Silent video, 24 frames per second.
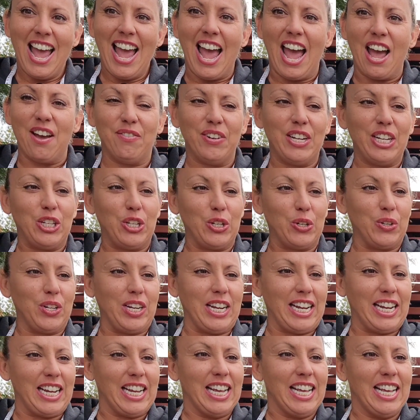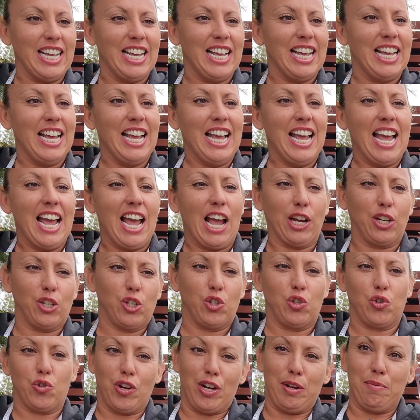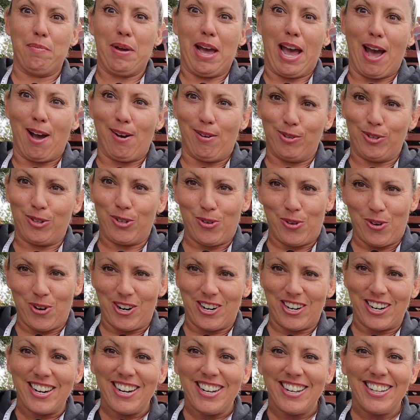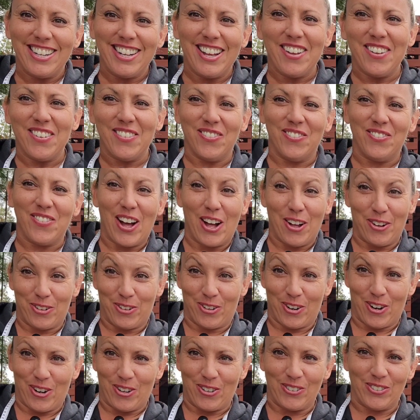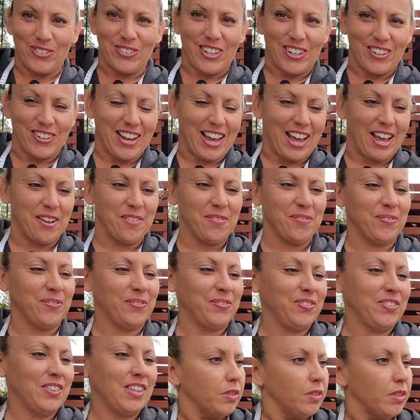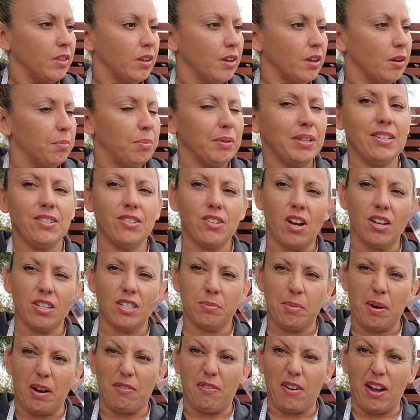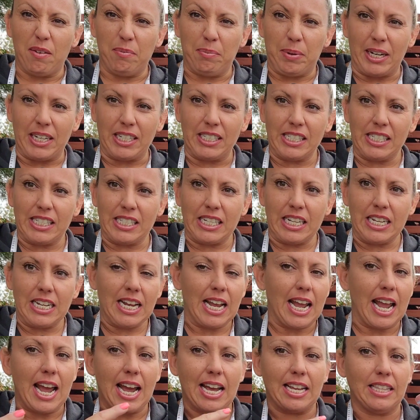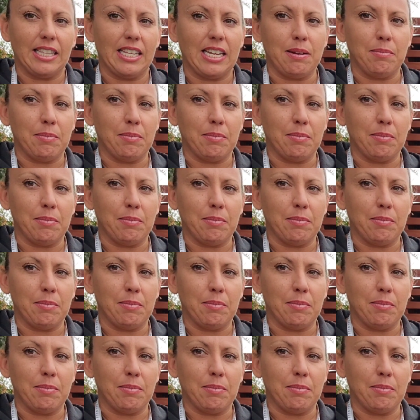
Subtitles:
Heavy duty, extreme outdoor Velcro, okay? But this costs about $5, and the